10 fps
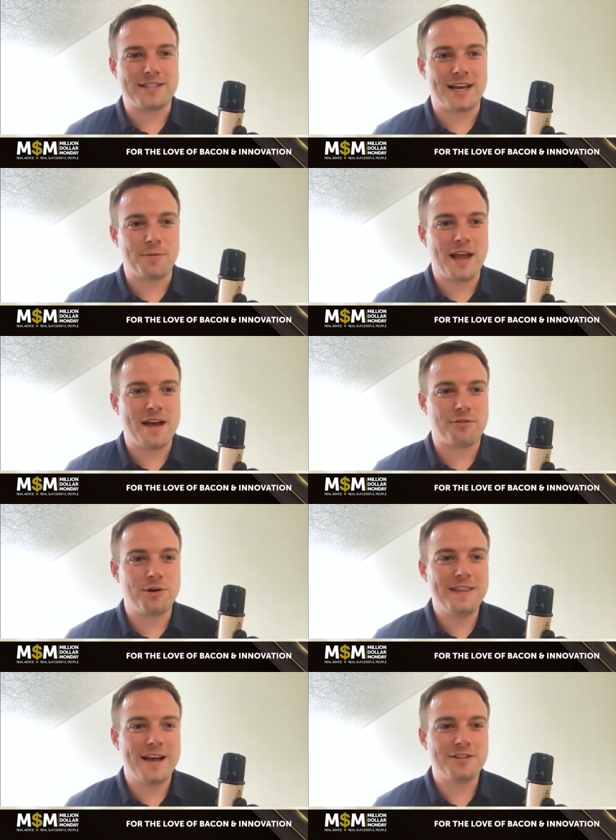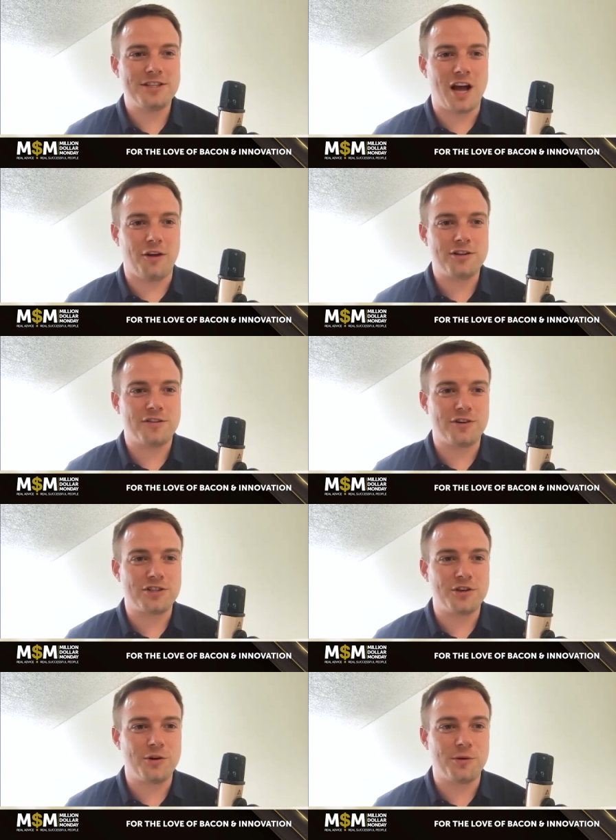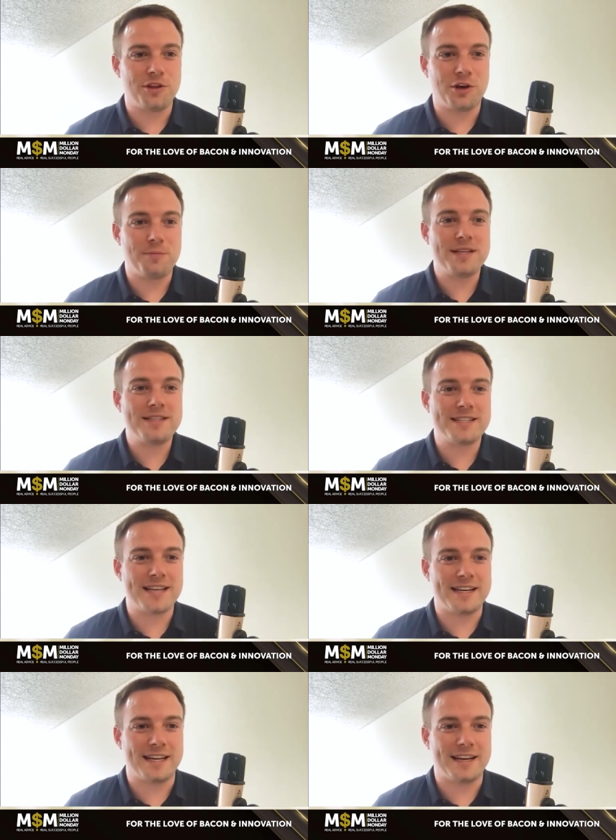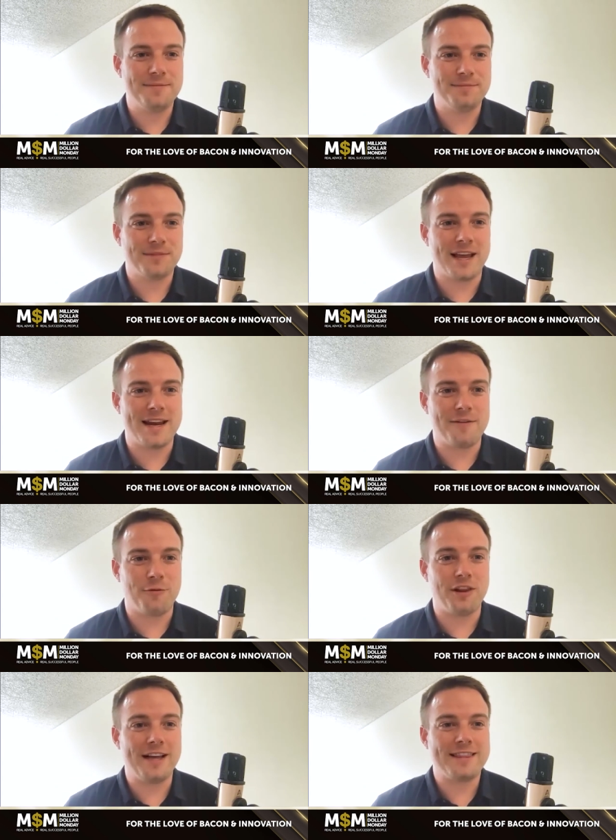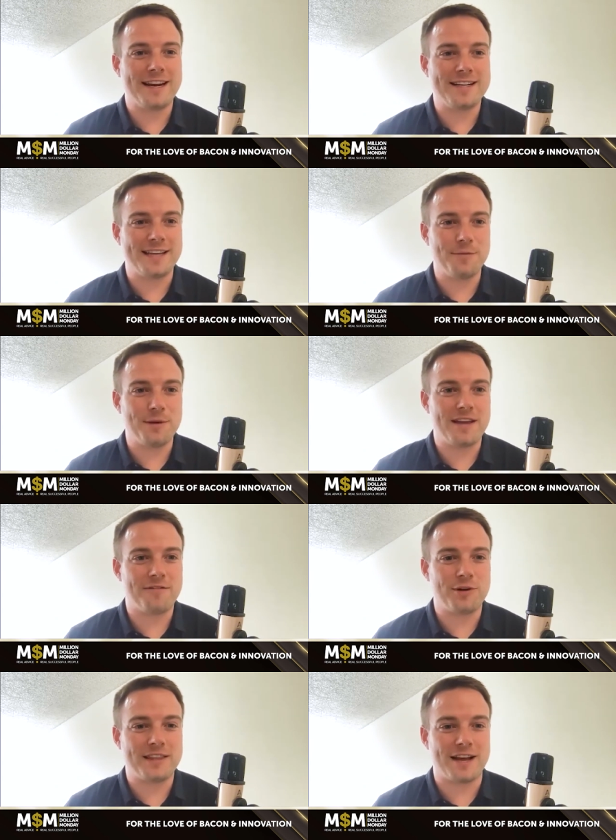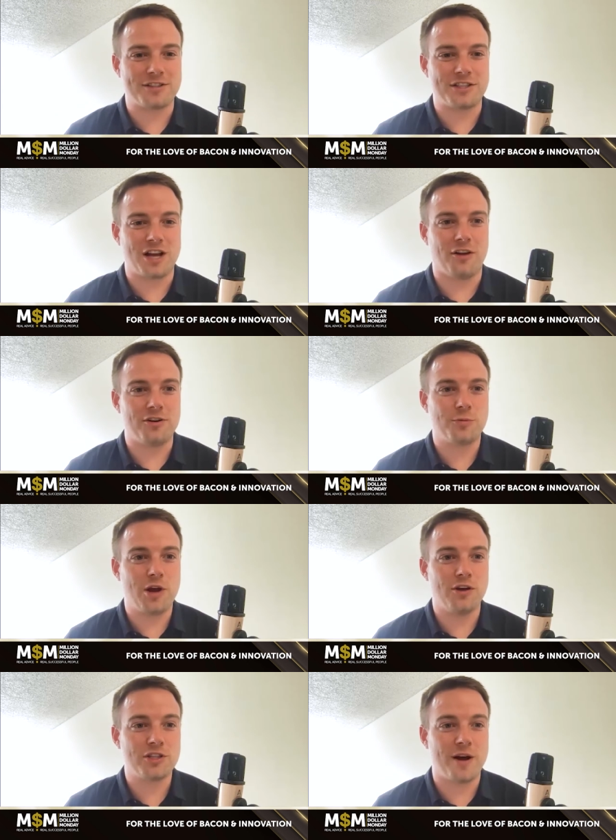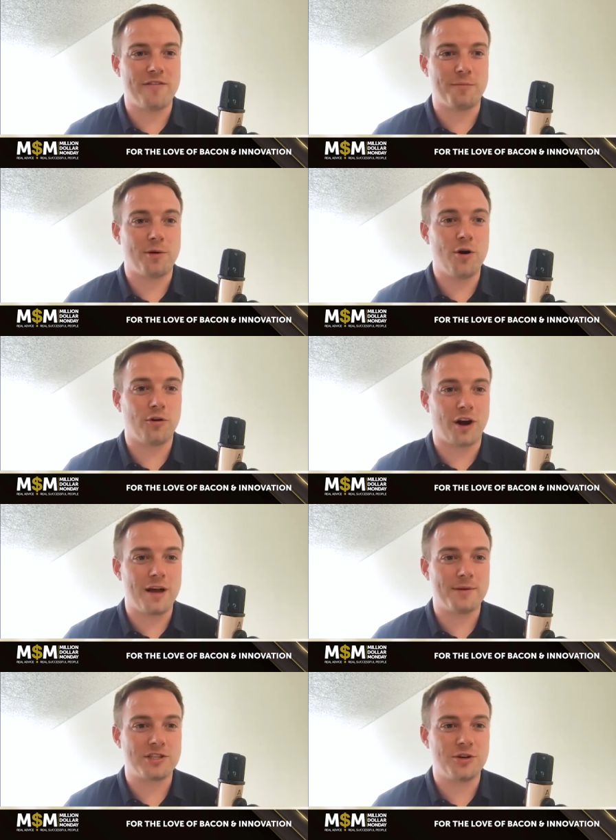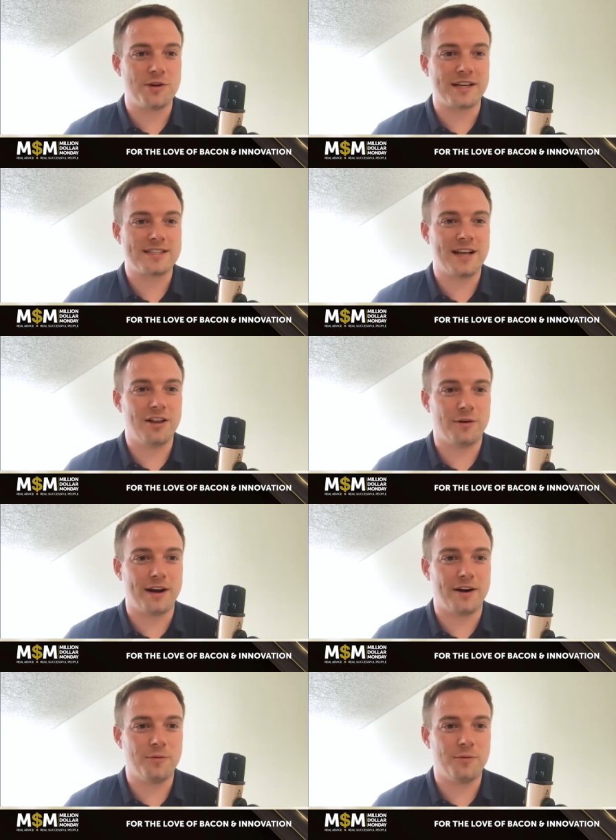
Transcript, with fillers: said, We have $3,000 for a student with a good business idea. And if we like that idea and we give $3,000, we also have a program, a student accelerator,